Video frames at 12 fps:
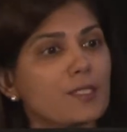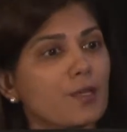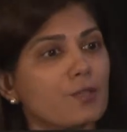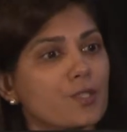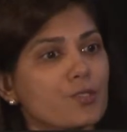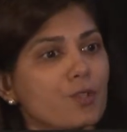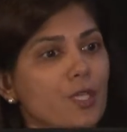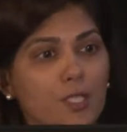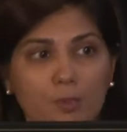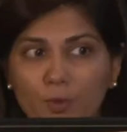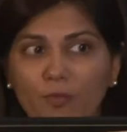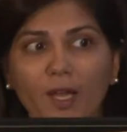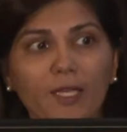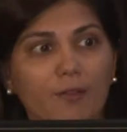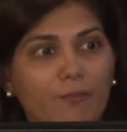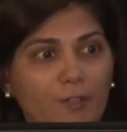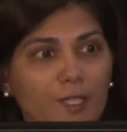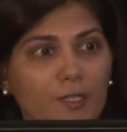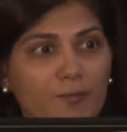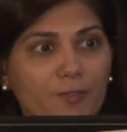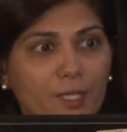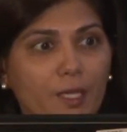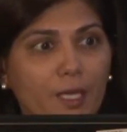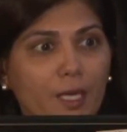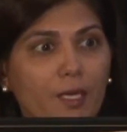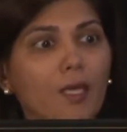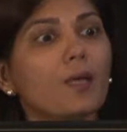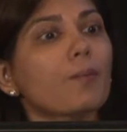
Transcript: down the street, it's providing free care,